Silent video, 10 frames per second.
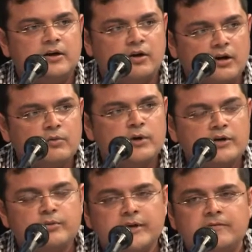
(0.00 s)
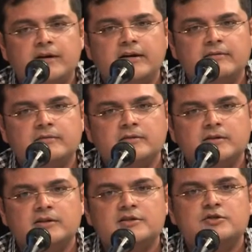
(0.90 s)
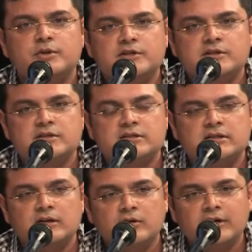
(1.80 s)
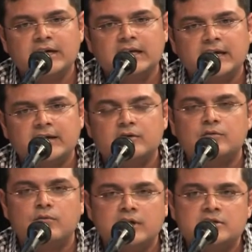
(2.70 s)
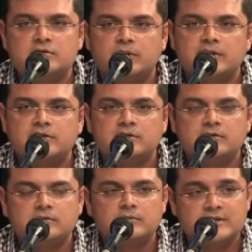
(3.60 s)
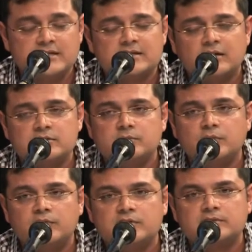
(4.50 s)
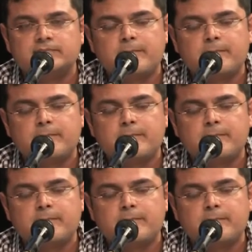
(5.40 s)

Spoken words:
all 125 switches looking like one switch with 6,000 ports.